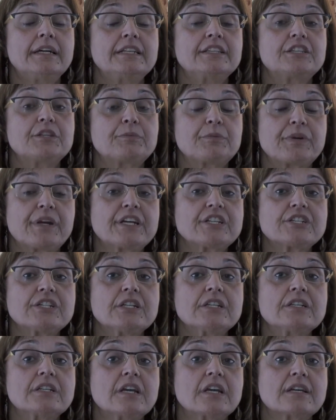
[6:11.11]
In
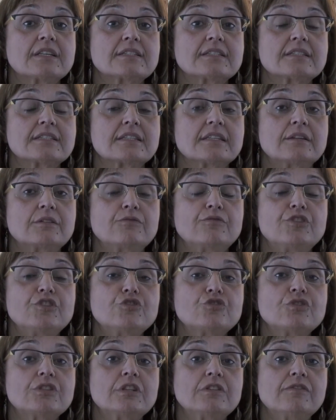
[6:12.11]
depression, yes,
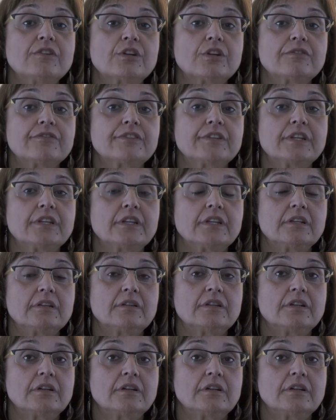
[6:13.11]
usually one of the